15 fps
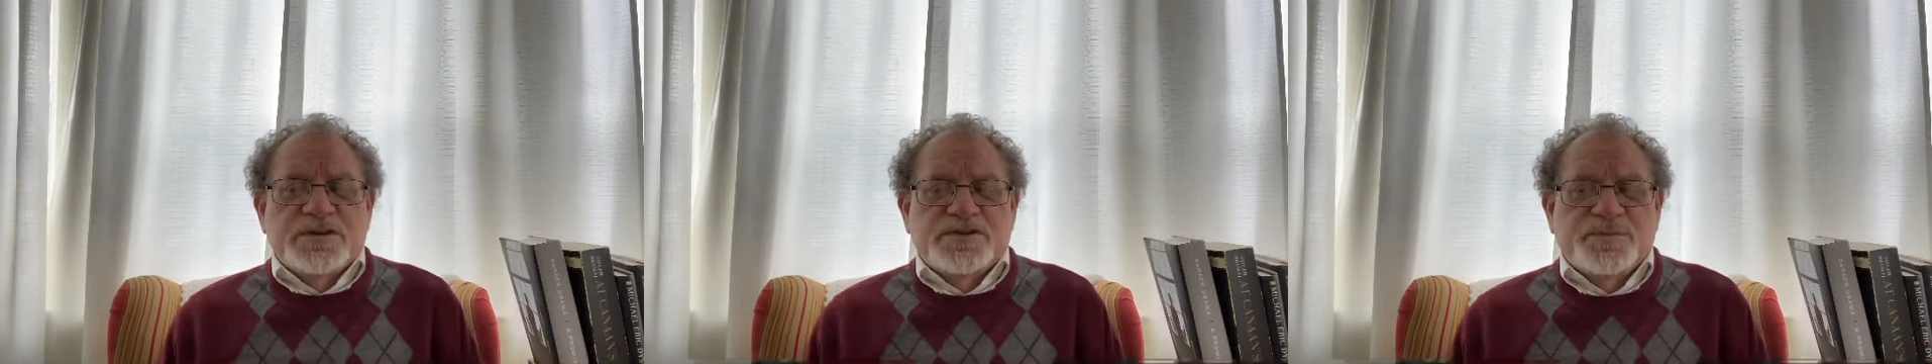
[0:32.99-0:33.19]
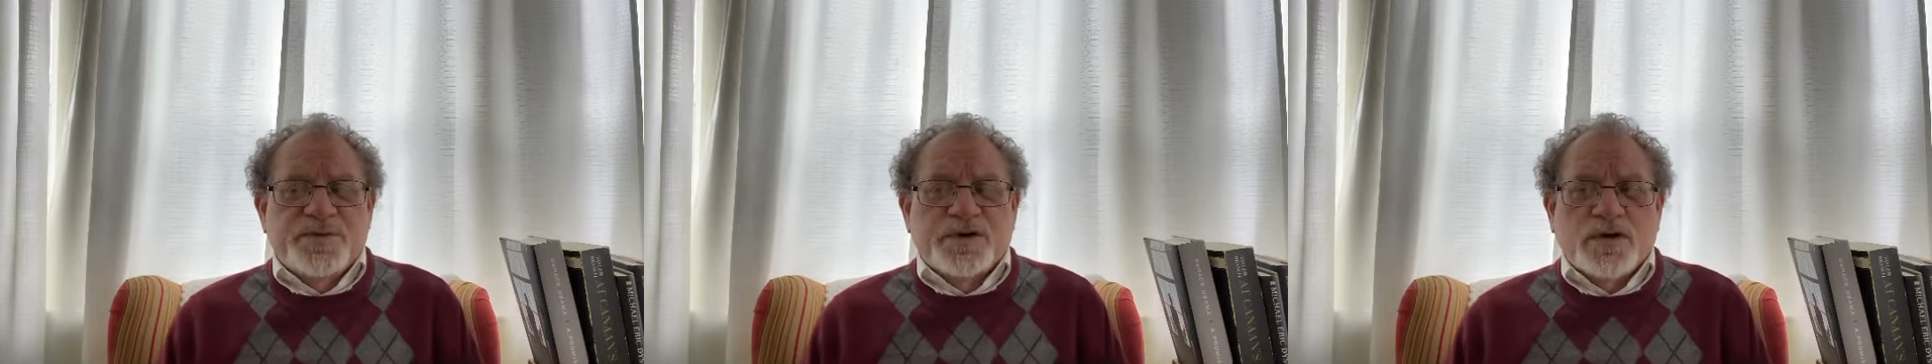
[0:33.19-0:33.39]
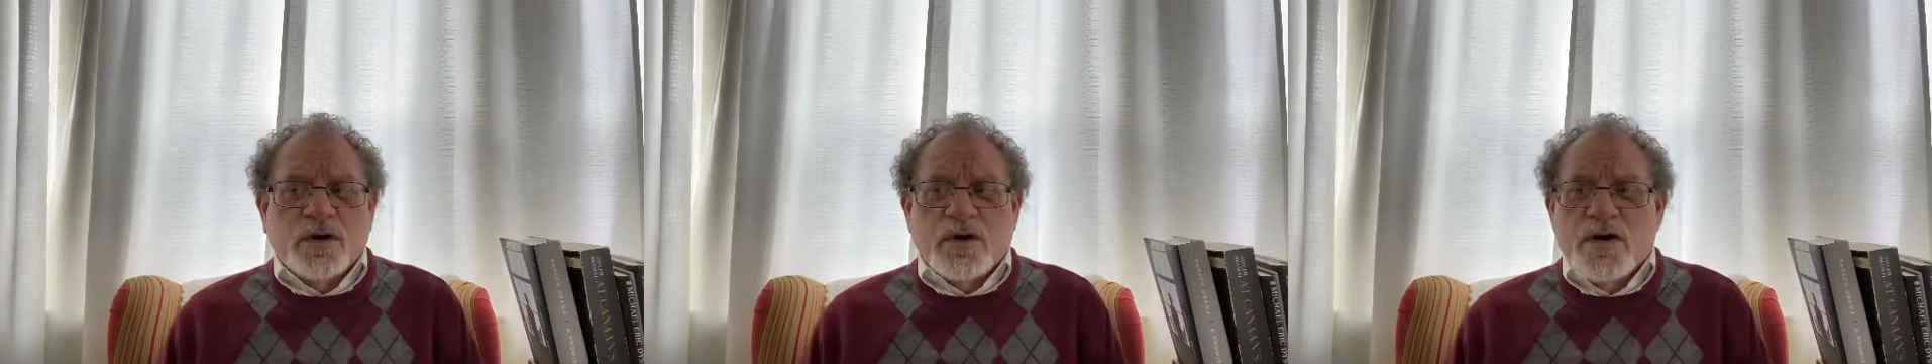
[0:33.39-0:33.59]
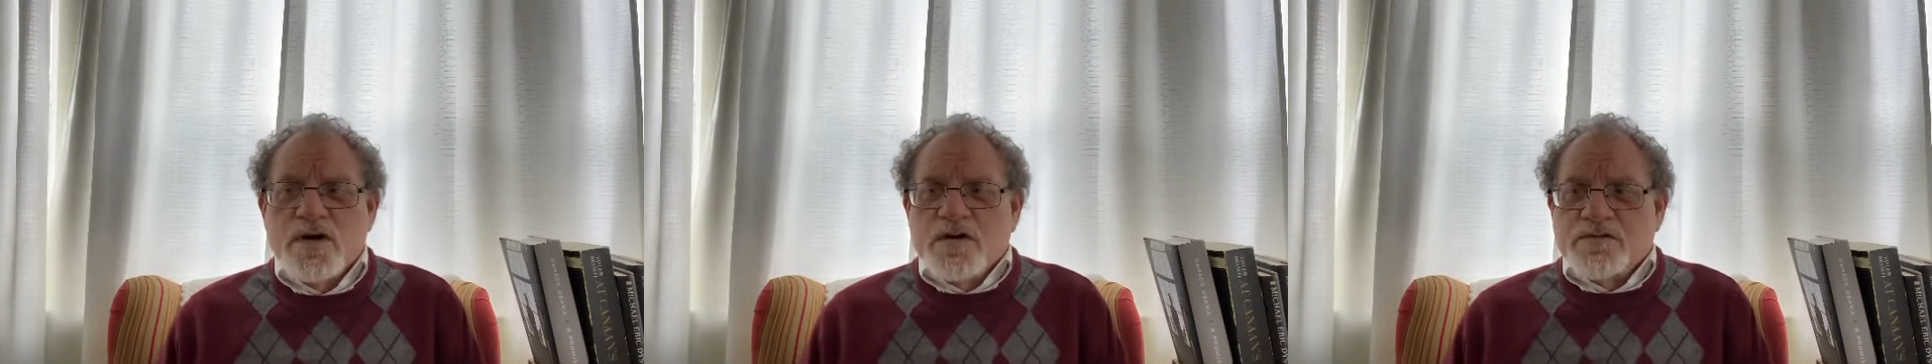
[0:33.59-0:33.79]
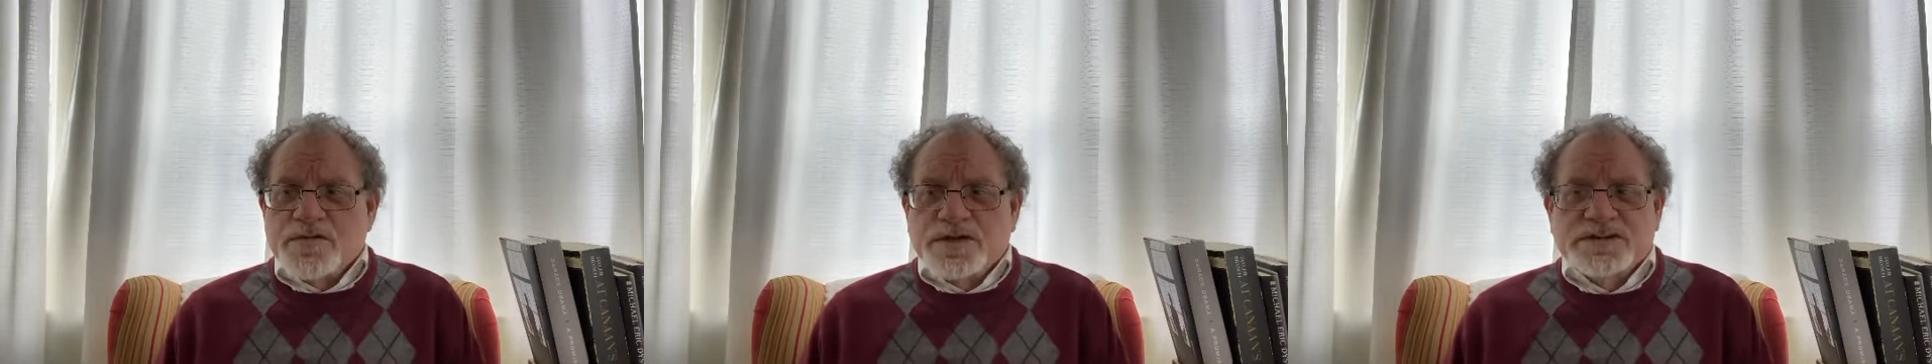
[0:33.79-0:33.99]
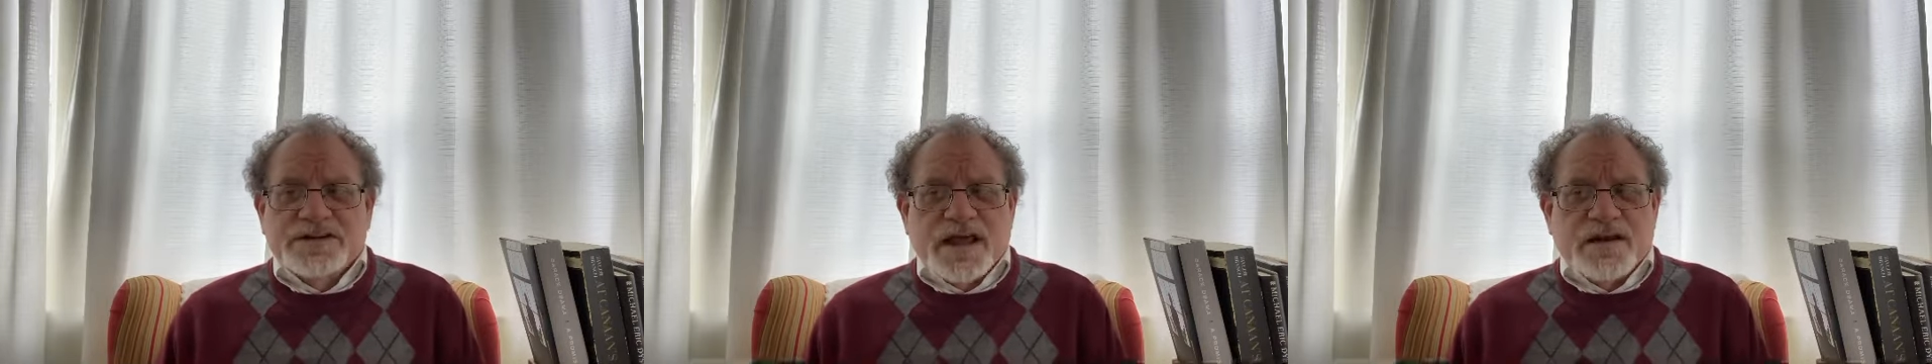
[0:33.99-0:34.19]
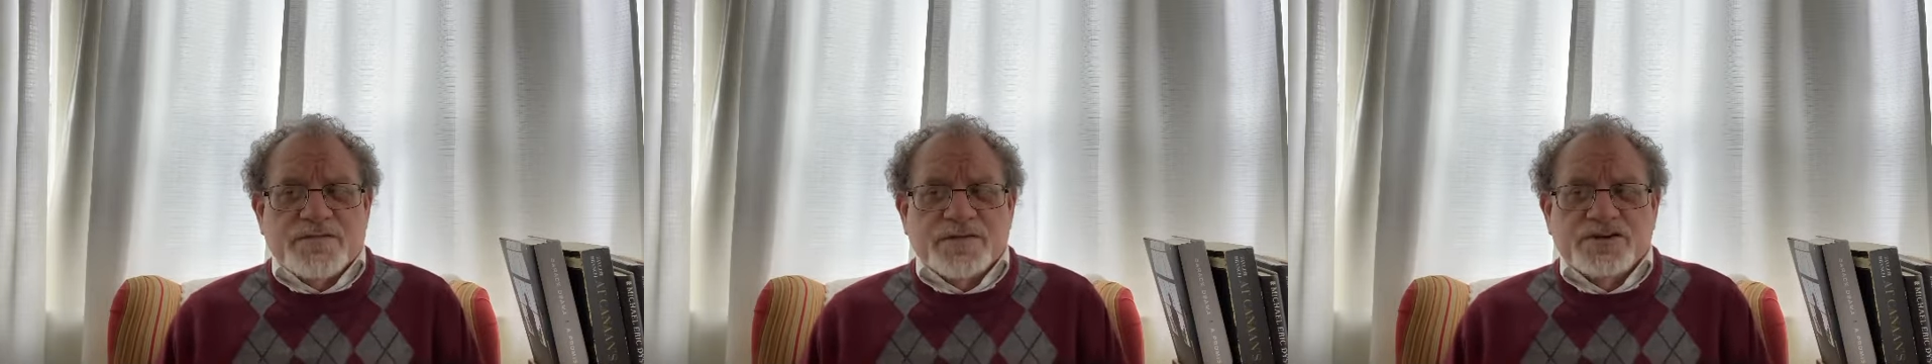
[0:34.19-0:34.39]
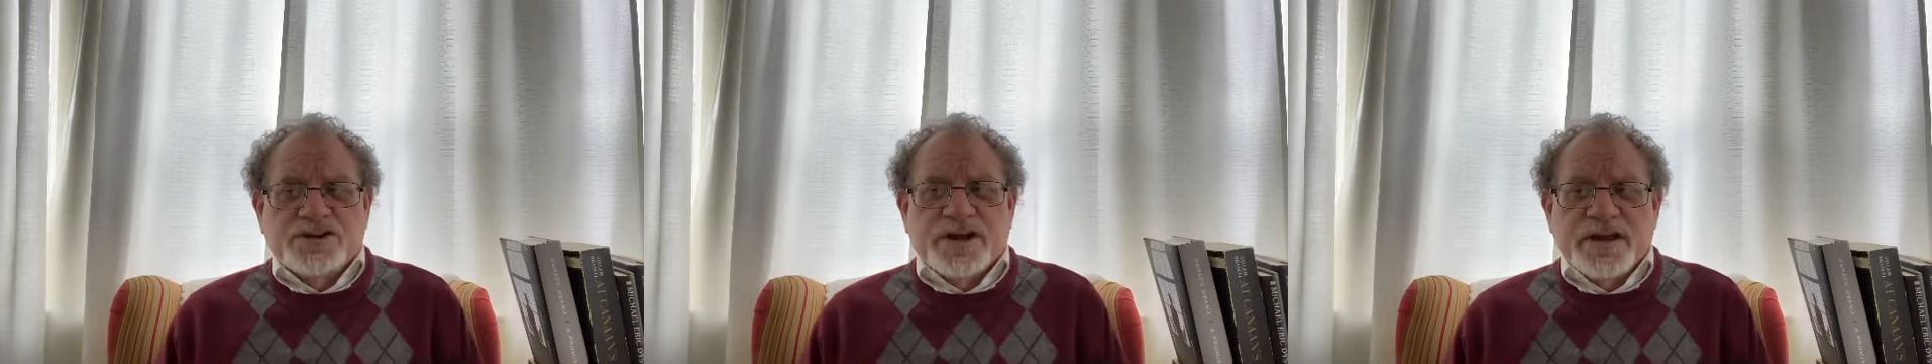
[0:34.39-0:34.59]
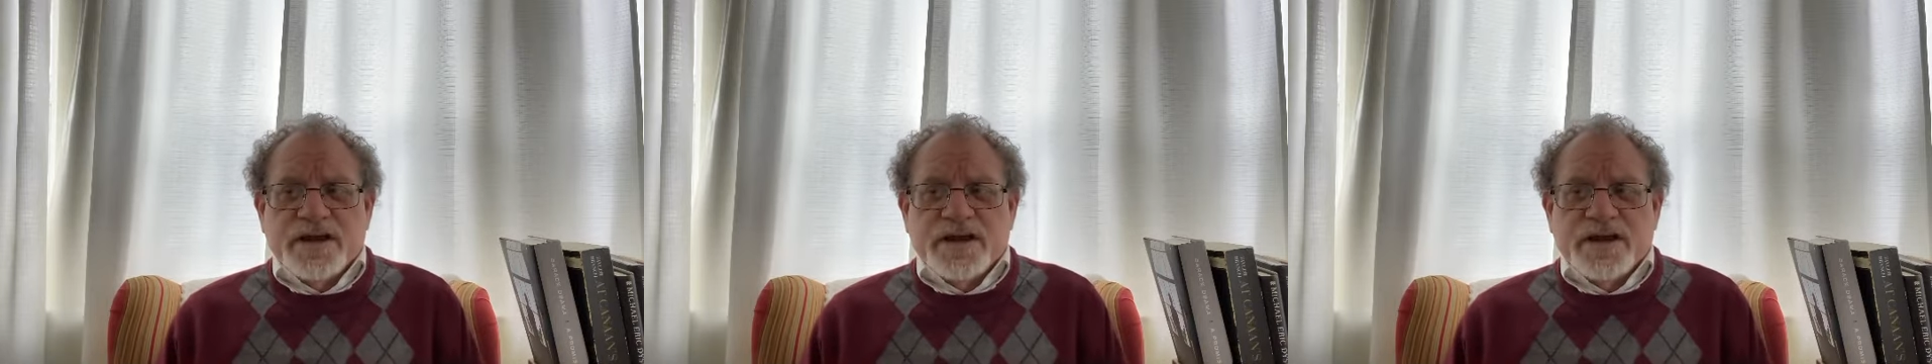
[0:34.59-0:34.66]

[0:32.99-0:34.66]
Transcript: Bureau for the state of Virginia.